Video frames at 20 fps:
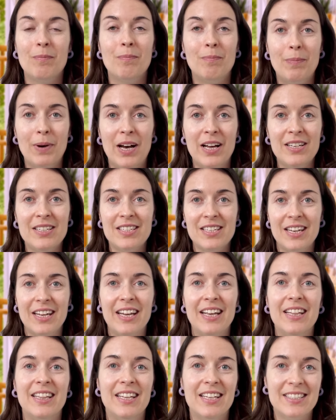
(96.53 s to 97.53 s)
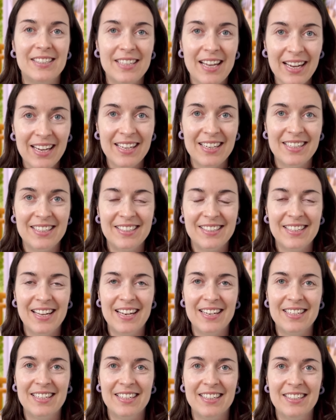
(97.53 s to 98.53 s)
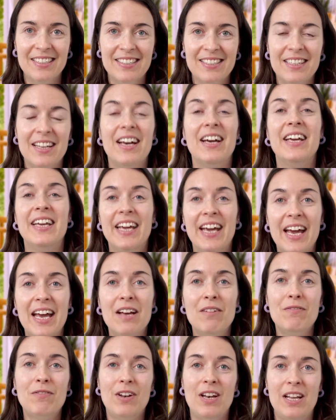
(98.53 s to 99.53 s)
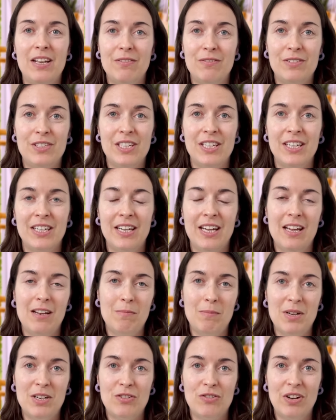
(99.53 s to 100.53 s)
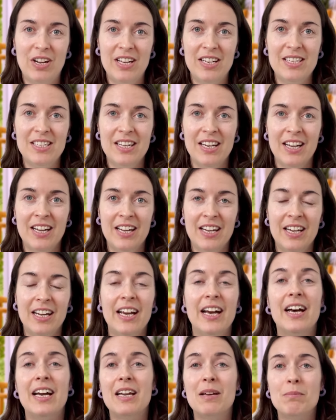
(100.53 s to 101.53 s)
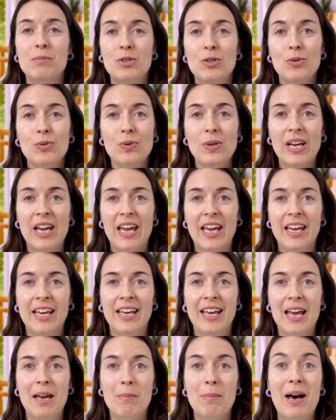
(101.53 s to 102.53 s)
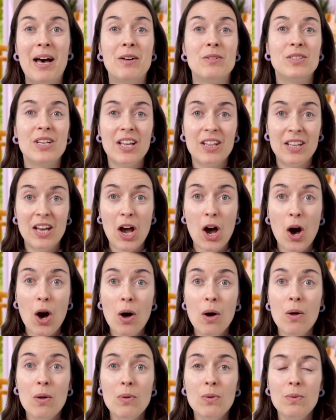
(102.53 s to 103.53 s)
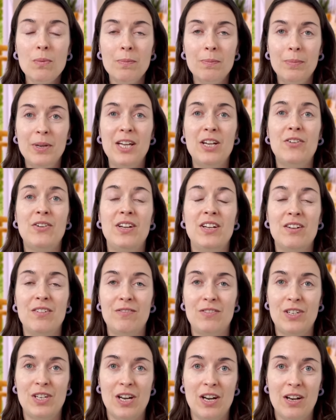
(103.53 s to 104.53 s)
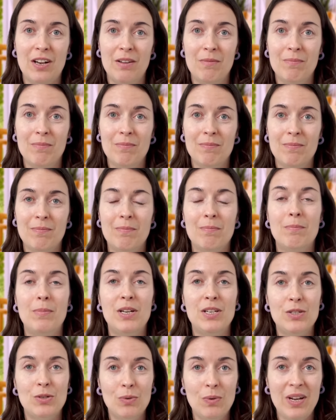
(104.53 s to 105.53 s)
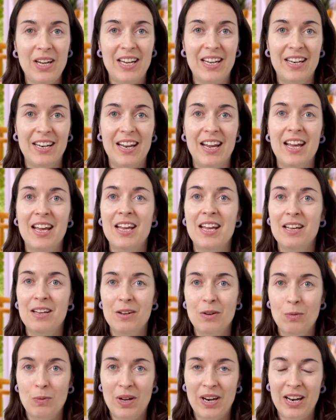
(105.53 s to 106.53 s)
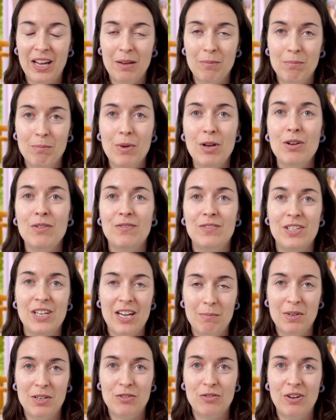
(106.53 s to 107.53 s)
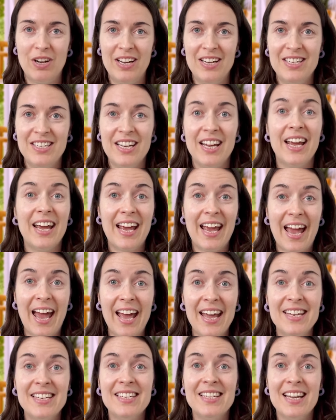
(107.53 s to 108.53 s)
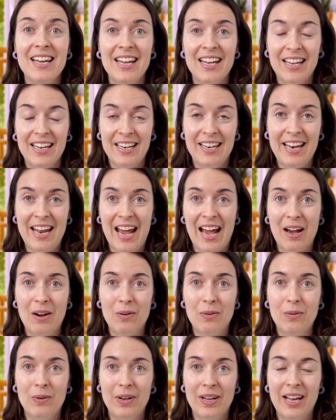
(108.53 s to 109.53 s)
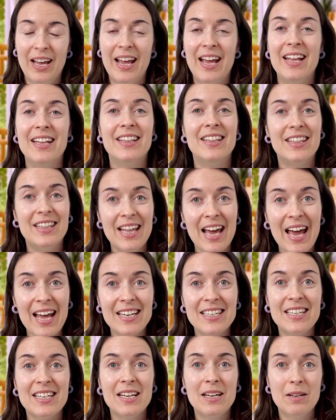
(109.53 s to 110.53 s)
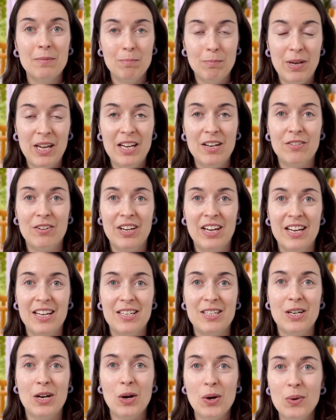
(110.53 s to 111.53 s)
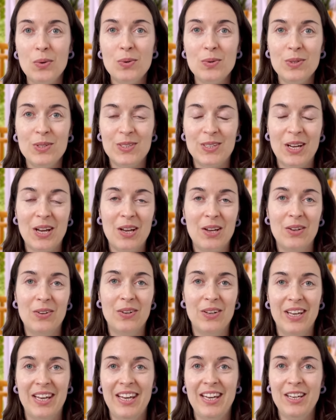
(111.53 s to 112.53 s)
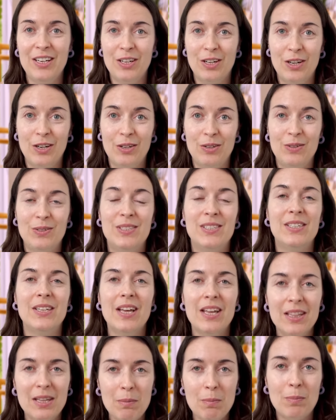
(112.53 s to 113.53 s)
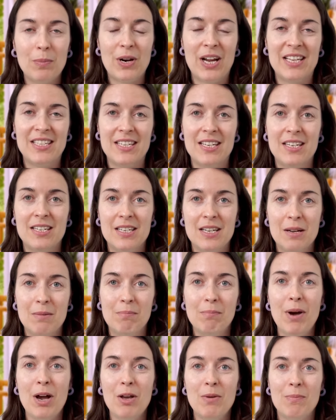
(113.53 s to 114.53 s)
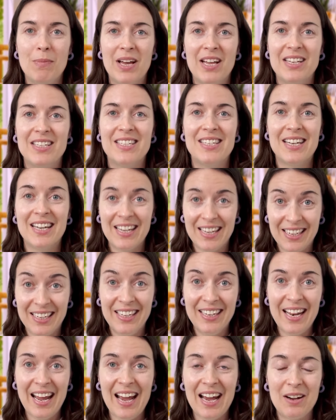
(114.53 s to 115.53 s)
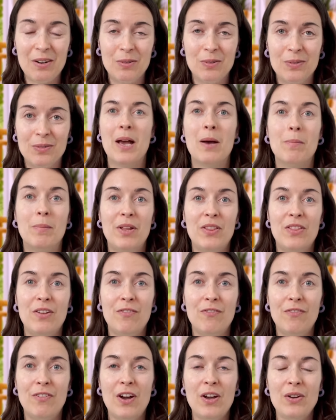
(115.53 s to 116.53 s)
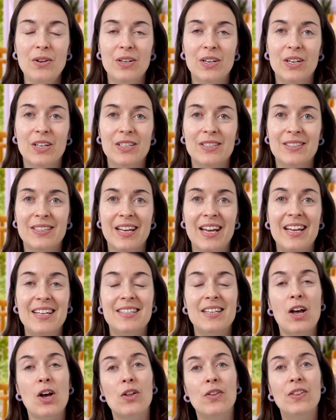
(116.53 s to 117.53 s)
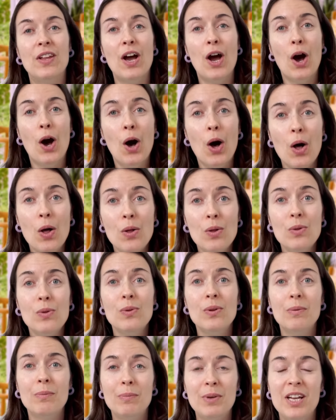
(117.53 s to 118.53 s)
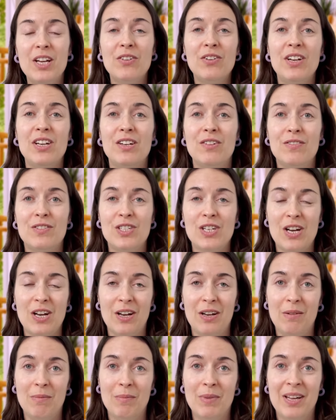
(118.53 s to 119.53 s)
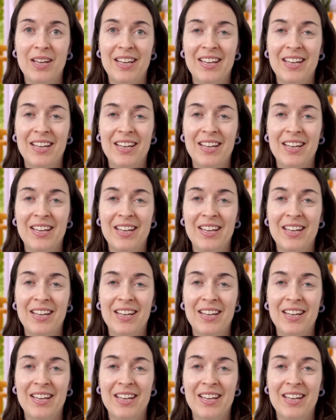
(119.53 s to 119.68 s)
But in the second sentence, I have lived in Madrid, I am talking about the whole period of time between when I moved in Madrid and now. And that period also includes the present moment. Now, but the focus is on the whole period of time.